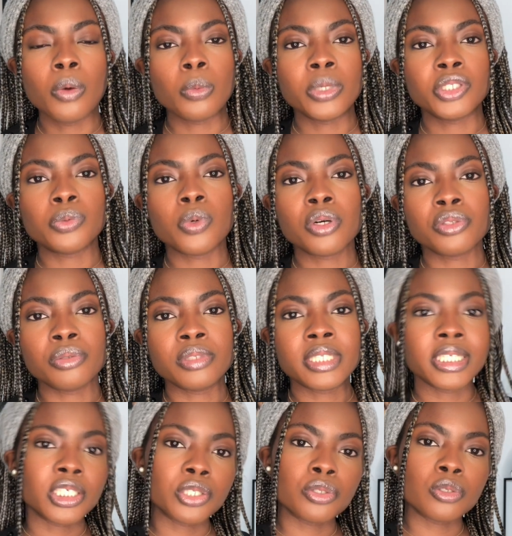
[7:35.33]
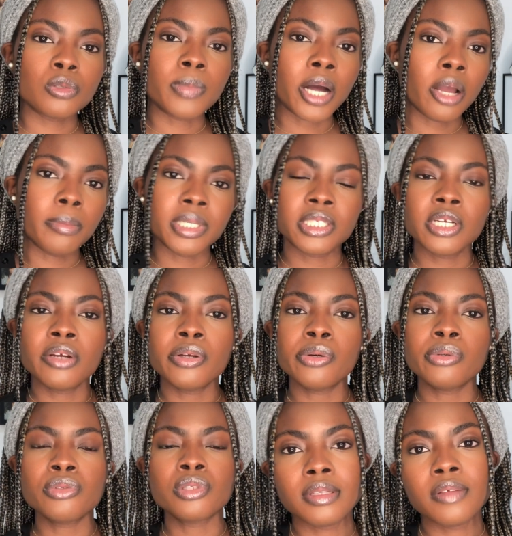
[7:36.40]
which was on Digital
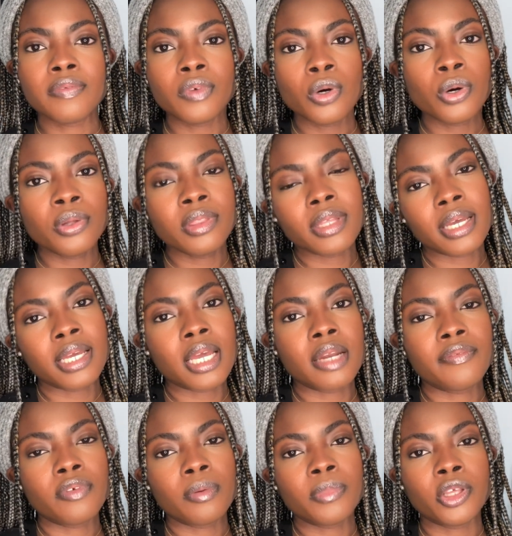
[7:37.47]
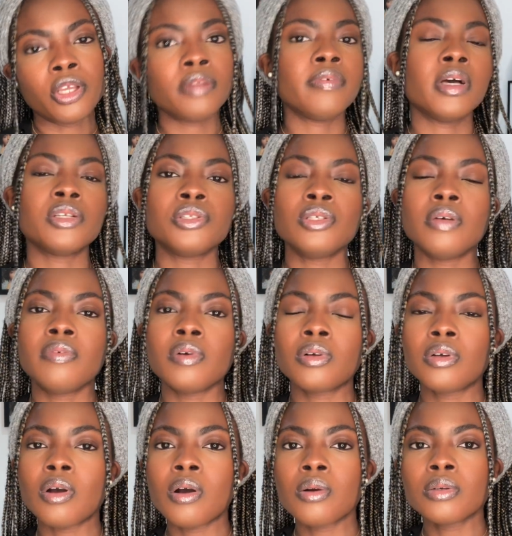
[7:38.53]
Biomaterials. Fourth, again from the University of Hong
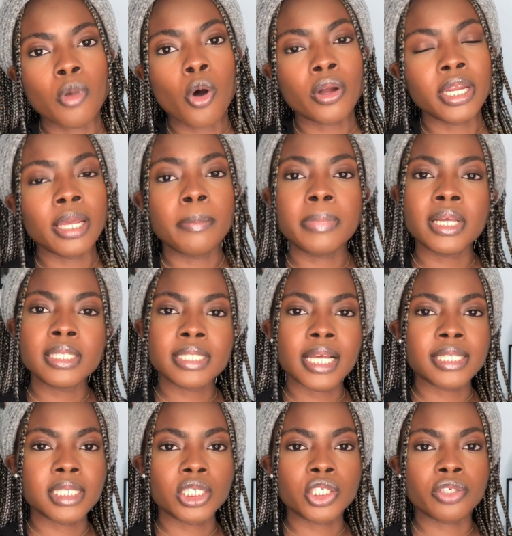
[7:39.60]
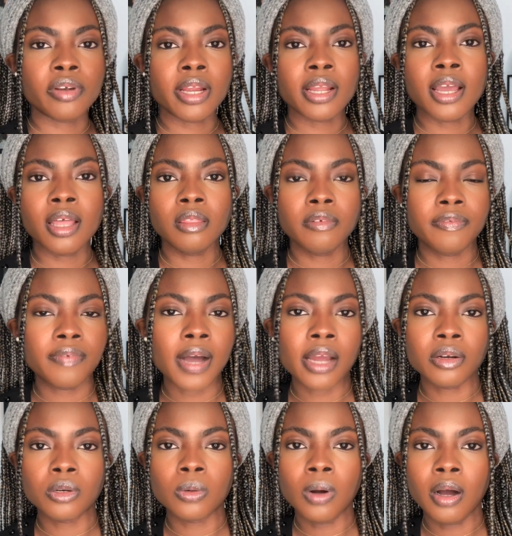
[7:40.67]
Kong, on Implant Dentistry. And the
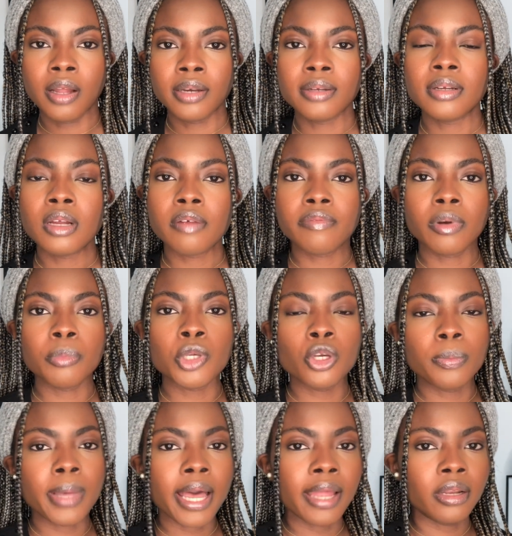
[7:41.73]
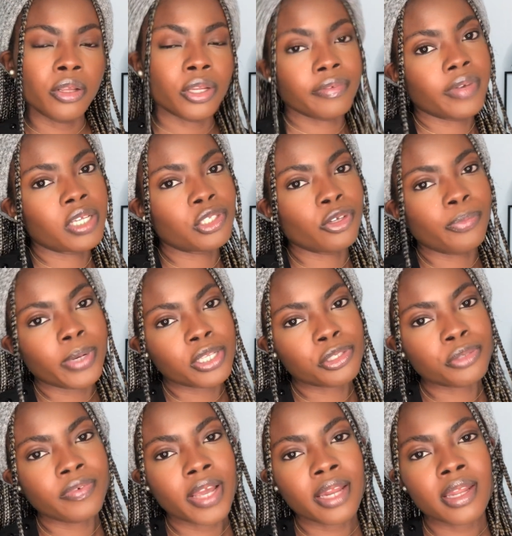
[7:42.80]
final one from UPenn, University of
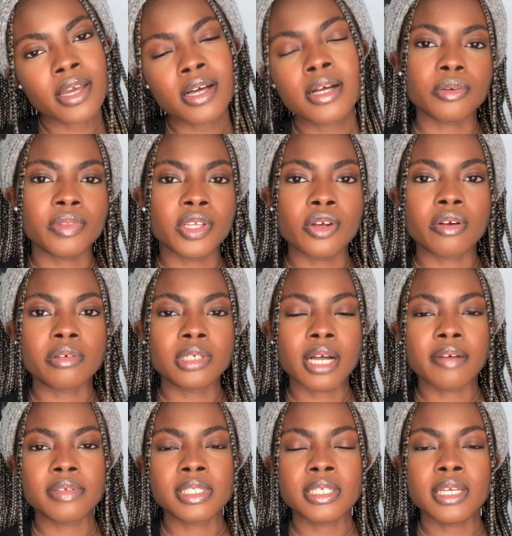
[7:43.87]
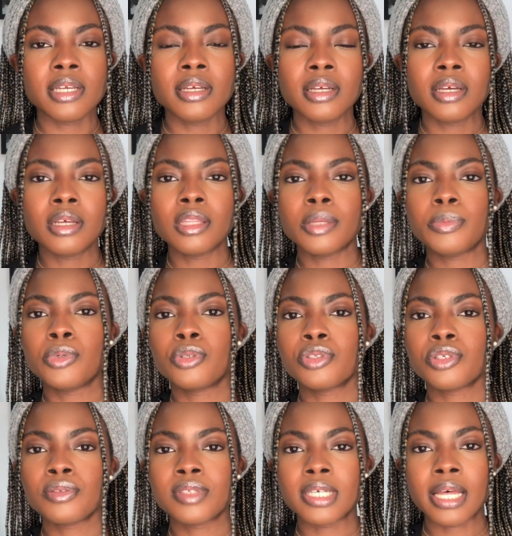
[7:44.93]
Pennsylvania, called The Oral Cavity, The
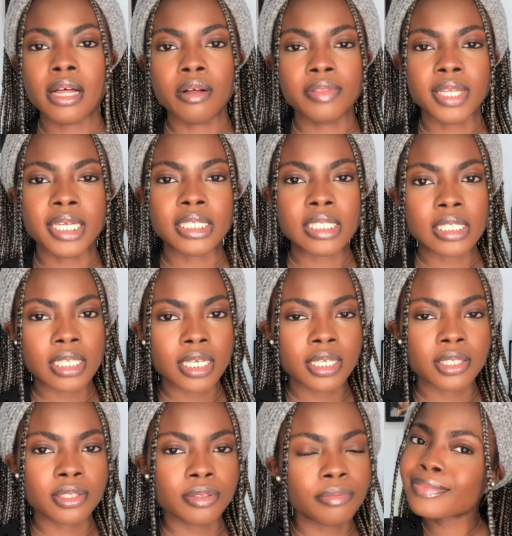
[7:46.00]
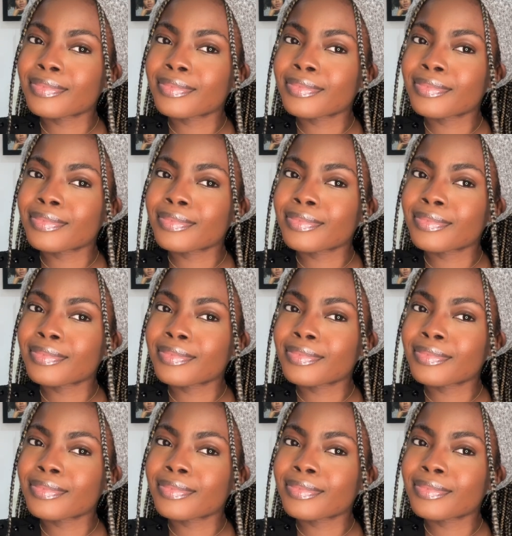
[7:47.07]
Portal to Health and Disease.